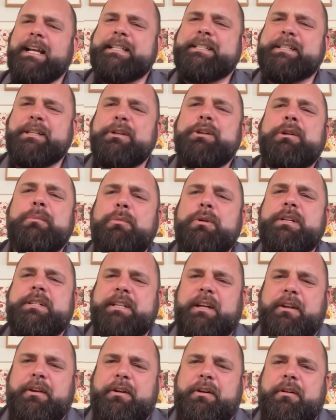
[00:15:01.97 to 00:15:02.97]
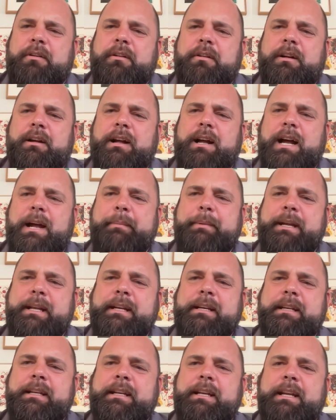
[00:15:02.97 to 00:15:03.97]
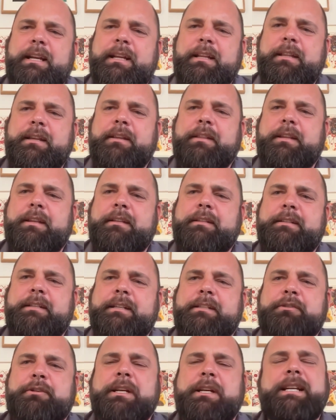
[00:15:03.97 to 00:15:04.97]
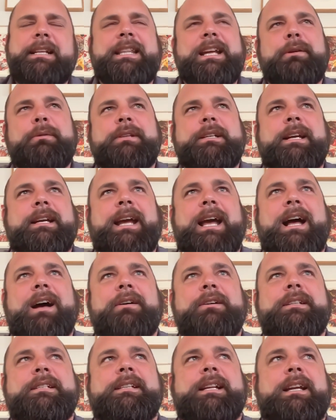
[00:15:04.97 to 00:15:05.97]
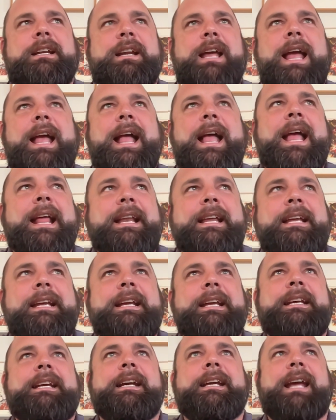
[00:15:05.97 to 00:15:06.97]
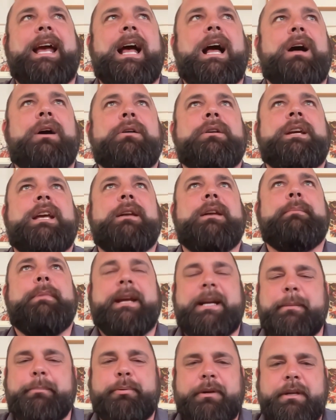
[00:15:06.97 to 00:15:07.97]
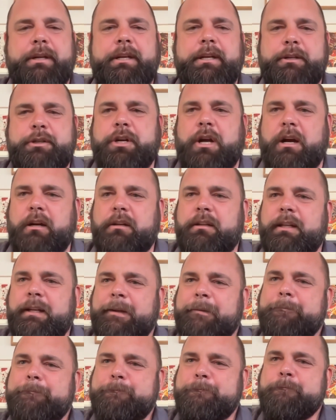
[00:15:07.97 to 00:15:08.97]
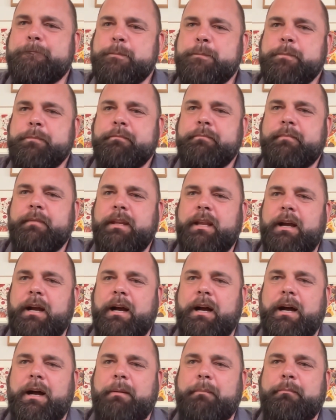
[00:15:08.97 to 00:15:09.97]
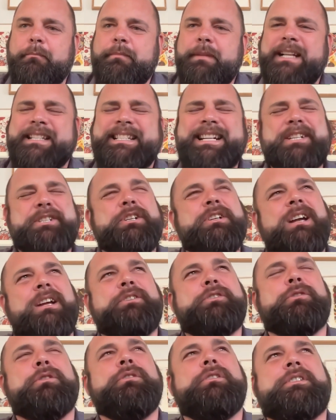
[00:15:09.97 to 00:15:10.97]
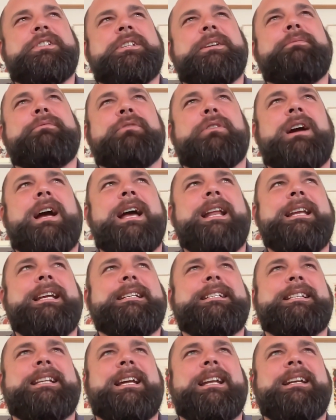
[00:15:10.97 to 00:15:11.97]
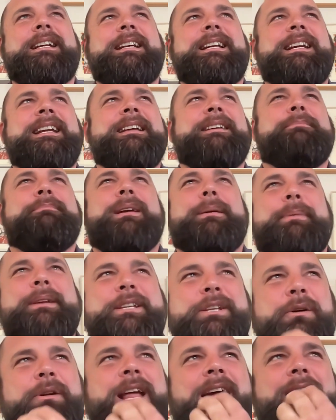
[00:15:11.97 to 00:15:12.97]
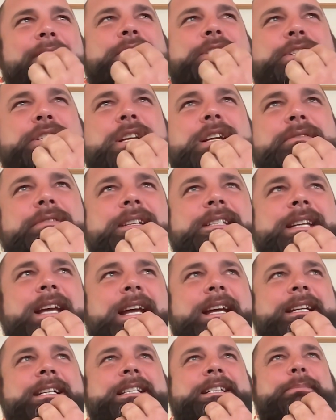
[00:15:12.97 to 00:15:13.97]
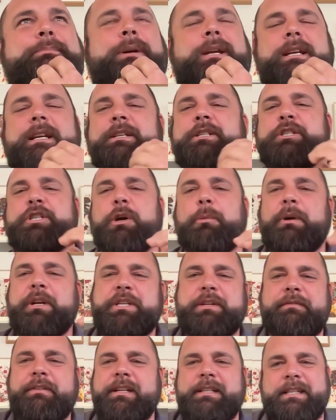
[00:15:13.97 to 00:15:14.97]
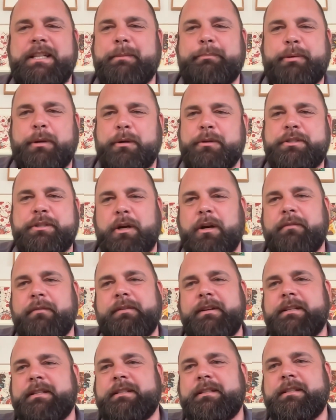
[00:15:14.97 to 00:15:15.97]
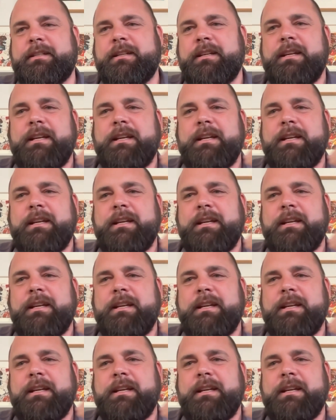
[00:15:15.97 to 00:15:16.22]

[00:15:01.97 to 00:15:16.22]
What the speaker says: It's a little more subtle. I mean, the tricky thing with cacao is that any cacao can make a pretty good chocolate. That's actually not true. There's some varieties that maybe don't have as good of a taste, but so much of it is in the post-harvest.